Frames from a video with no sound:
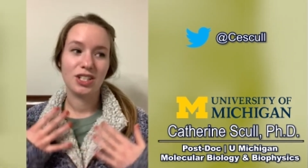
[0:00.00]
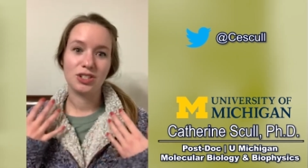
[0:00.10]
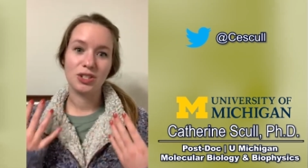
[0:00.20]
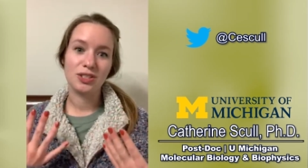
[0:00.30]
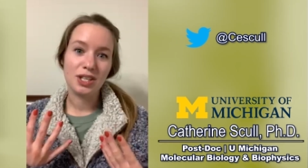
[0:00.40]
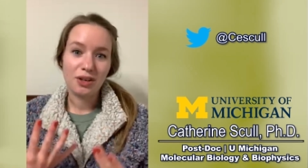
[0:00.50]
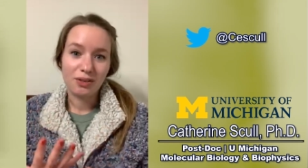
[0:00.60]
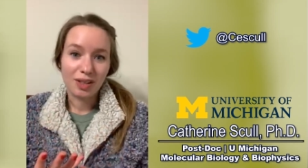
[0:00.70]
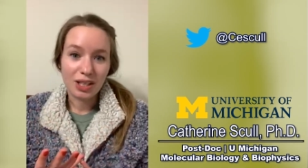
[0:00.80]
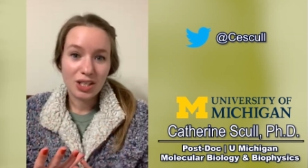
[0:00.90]
It shows that you're
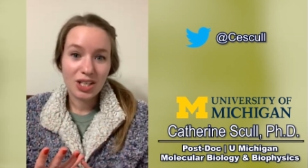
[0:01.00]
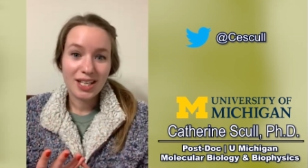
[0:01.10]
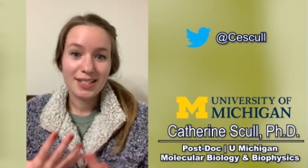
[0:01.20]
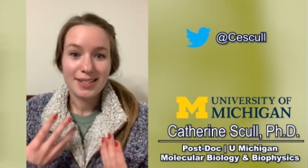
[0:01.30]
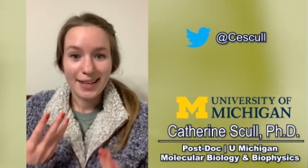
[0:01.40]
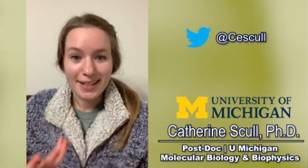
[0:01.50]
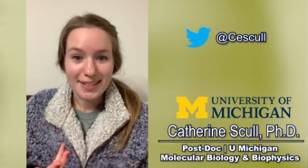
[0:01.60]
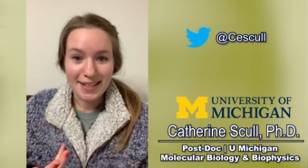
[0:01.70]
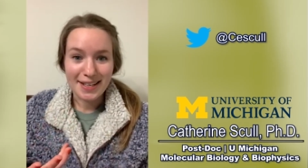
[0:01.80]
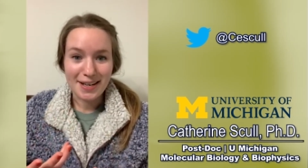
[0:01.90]
really curious and
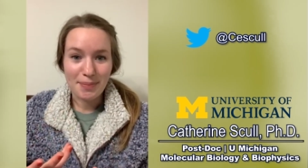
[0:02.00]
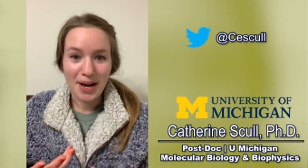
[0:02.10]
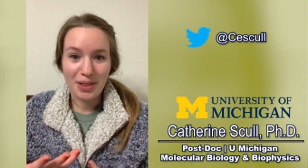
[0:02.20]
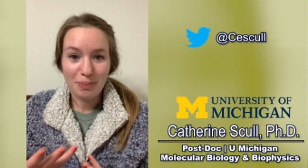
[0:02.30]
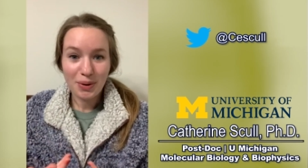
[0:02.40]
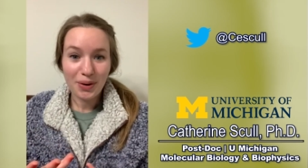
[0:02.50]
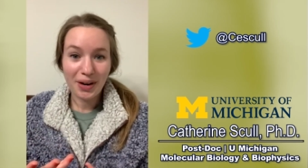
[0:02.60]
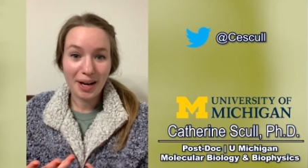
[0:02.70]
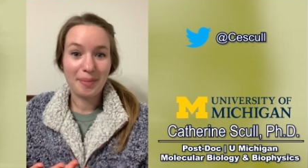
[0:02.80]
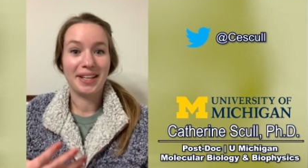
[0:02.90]
excited about the
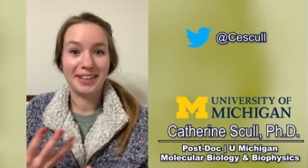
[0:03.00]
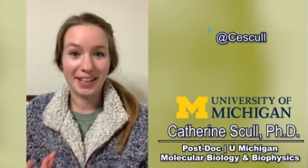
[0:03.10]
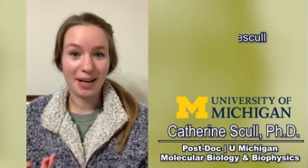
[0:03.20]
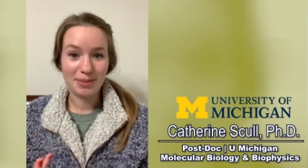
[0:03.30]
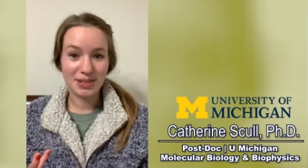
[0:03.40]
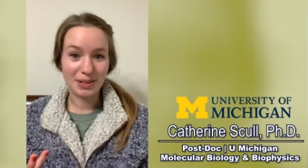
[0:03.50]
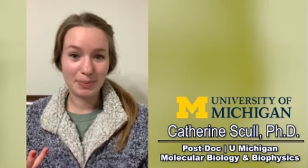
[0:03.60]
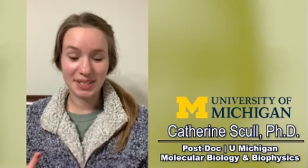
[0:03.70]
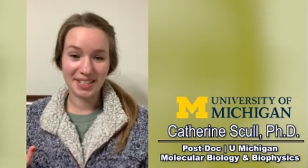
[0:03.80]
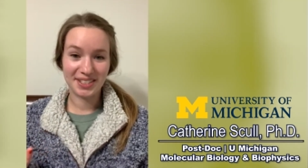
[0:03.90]
program and the labs you could
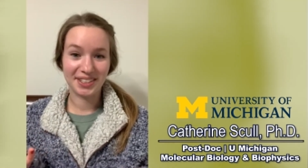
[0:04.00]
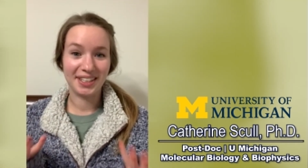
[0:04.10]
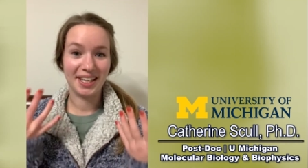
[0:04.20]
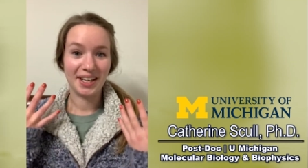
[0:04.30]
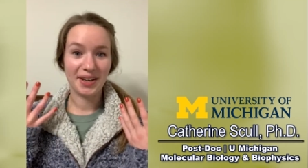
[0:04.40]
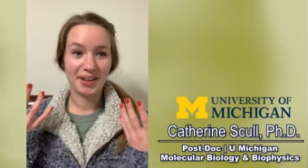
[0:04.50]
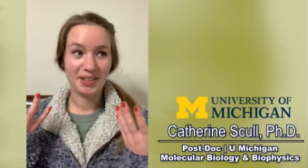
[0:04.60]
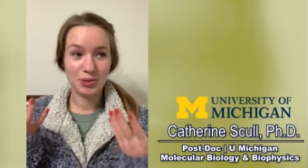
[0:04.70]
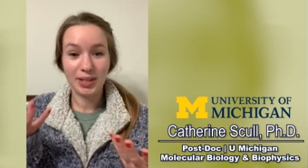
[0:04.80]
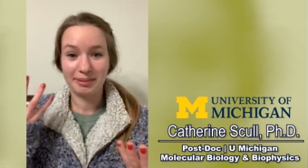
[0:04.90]
potentially join.